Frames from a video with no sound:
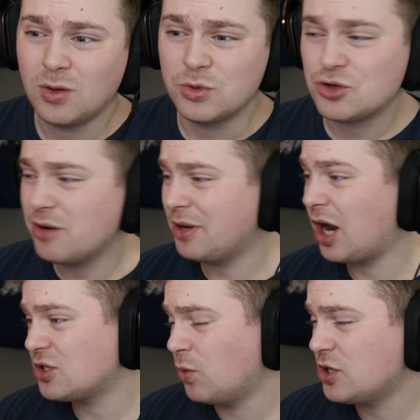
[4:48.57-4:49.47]
We're streaming
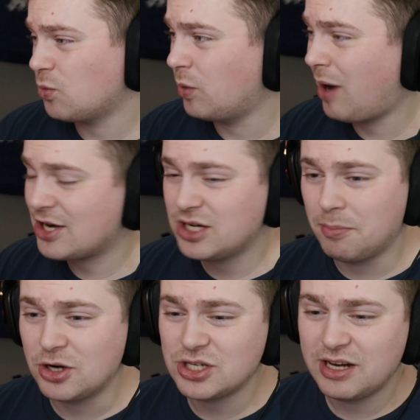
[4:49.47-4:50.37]
on Twitch. We're watching a
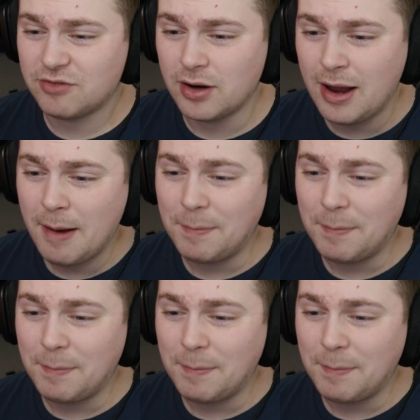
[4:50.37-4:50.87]
bunch of different